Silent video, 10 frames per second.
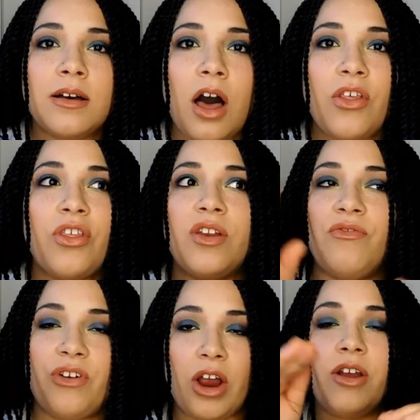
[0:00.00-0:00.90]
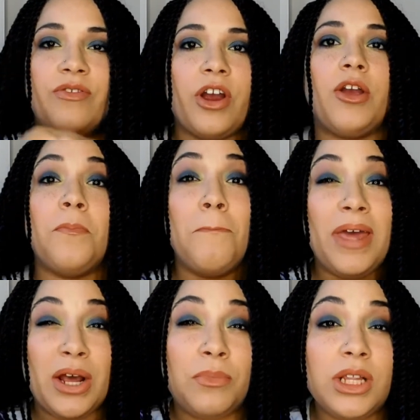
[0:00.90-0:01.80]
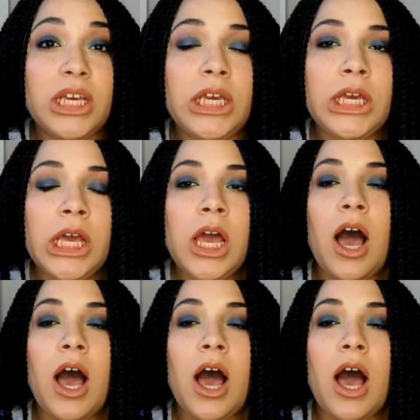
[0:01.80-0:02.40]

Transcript: other than very, very minimally.